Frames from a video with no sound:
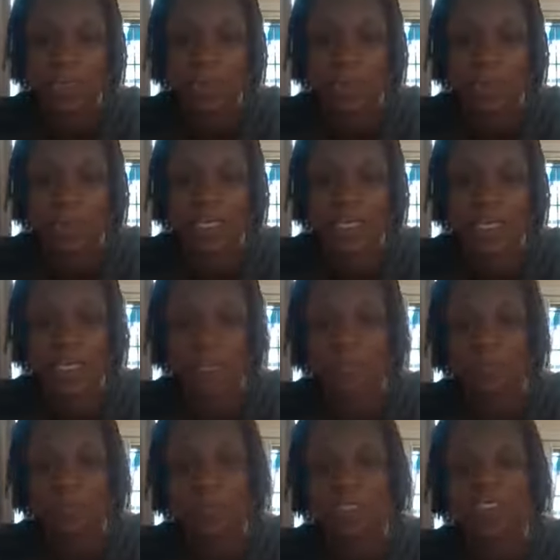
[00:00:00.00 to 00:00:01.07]
with me
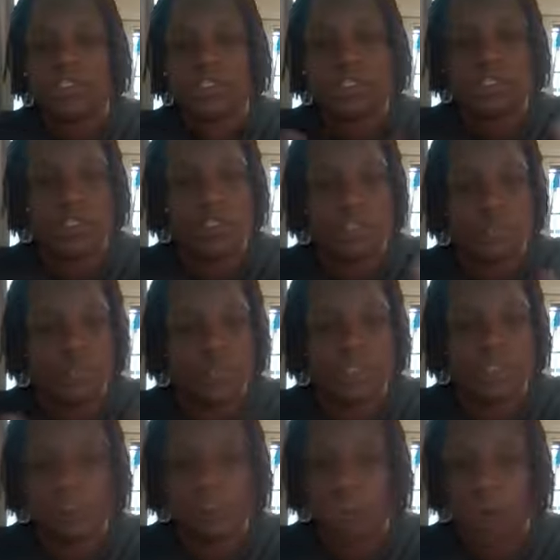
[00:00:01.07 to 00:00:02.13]
um, to the zoo, as you